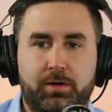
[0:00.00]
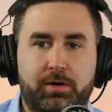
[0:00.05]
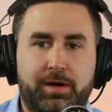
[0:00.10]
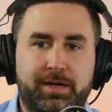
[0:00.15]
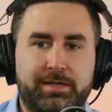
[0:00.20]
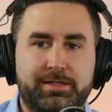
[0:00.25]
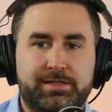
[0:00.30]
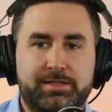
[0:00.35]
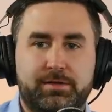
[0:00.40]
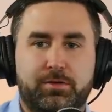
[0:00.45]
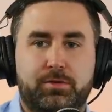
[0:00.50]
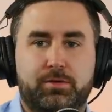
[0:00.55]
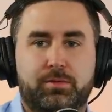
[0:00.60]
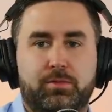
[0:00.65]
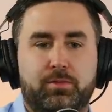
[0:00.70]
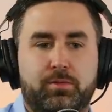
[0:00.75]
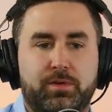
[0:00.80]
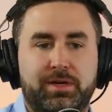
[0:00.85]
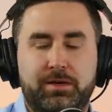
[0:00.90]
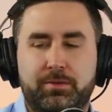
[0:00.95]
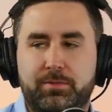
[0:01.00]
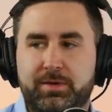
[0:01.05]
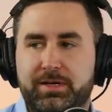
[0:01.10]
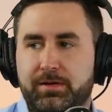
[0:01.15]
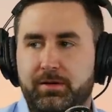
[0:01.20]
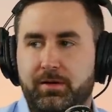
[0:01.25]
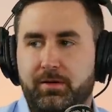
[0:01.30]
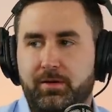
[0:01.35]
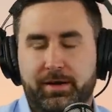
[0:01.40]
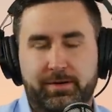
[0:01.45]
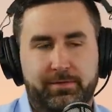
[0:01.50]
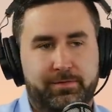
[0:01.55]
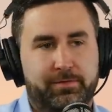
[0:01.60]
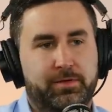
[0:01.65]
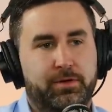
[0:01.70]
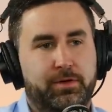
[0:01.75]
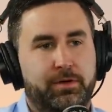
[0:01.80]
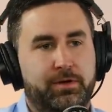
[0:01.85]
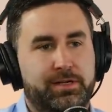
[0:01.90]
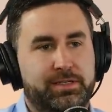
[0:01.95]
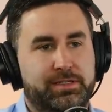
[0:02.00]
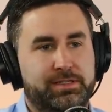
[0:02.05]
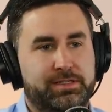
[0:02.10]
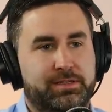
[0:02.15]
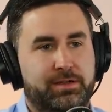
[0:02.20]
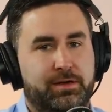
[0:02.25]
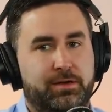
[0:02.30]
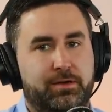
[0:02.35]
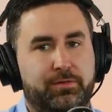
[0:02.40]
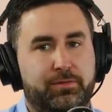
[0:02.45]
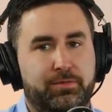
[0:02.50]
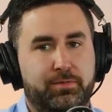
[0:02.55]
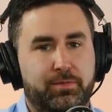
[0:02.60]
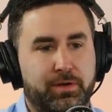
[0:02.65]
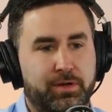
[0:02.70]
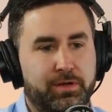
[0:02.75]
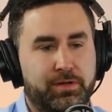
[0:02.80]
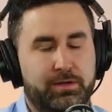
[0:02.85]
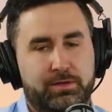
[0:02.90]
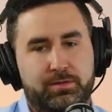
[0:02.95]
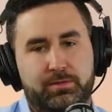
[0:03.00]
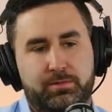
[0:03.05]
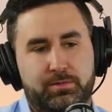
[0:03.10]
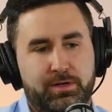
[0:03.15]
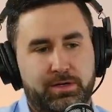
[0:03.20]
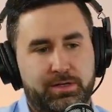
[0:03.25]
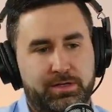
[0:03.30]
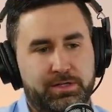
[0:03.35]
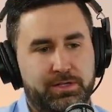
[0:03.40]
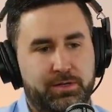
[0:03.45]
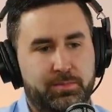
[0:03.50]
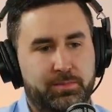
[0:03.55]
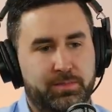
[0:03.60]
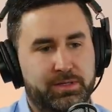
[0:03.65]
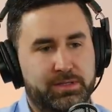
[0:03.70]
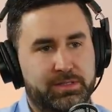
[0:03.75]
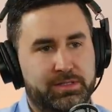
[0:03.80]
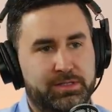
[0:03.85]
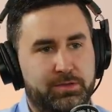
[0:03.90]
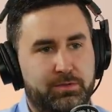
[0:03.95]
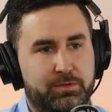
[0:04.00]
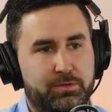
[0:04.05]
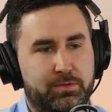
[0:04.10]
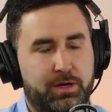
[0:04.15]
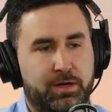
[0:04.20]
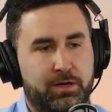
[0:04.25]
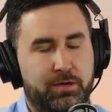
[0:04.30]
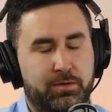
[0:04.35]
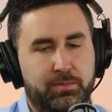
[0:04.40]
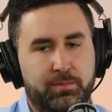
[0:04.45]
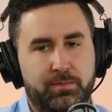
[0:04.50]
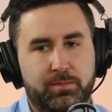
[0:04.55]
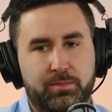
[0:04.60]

All right, so we we did a lot of nerdy stuff. We're gonna we're gonna jump into. Um, I would um,